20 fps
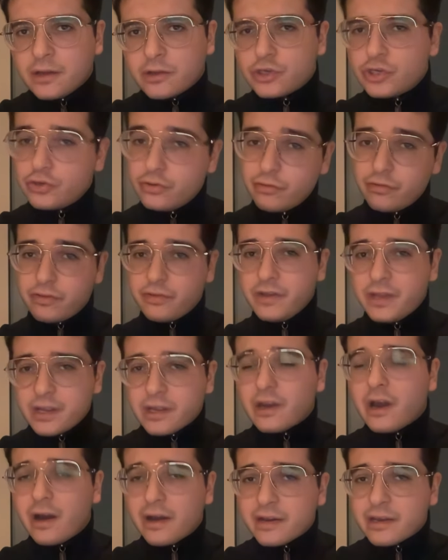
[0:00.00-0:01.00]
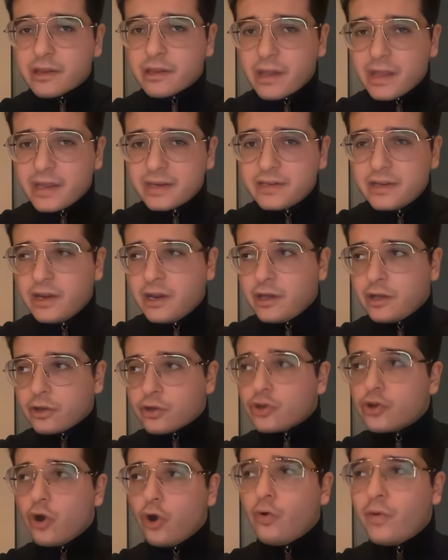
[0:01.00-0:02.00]
do you think God said,
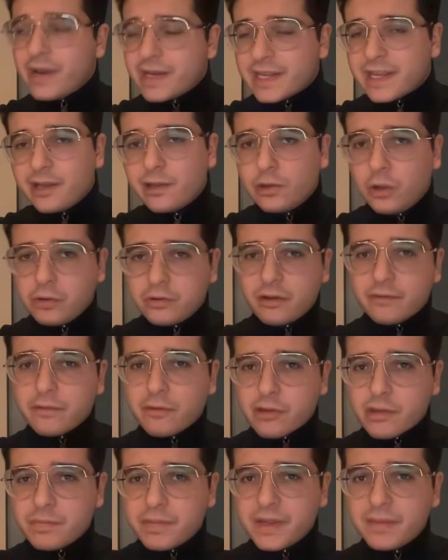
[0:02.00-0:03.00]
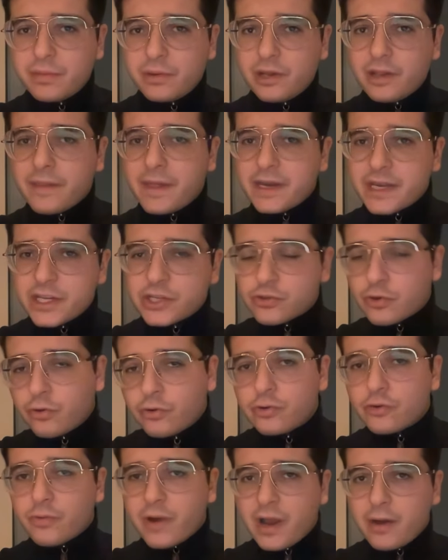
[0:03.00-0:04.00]
Go and kill all of those people. And then he
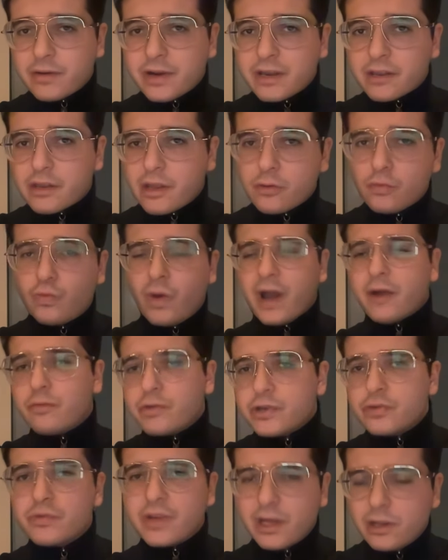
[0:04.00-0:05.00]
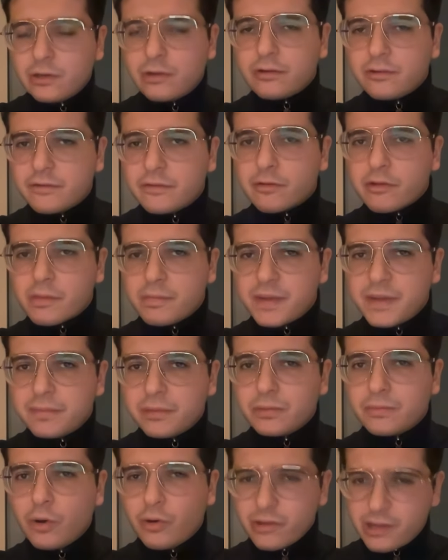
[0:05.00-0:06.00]
turned around and said, Why would you kill all of those
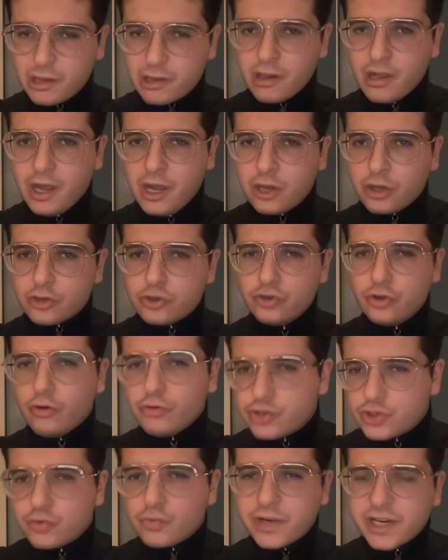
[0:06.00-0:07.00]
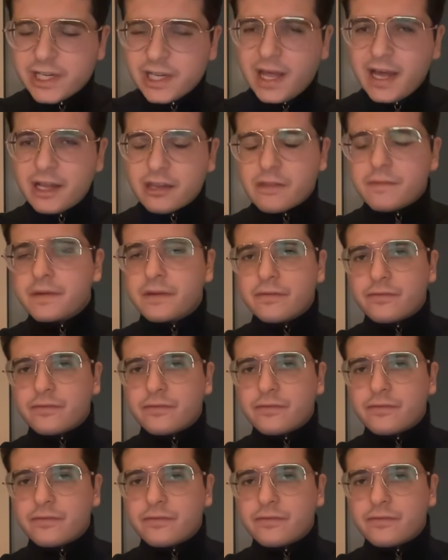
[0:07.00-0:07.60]
people, Moses? Don't you realize that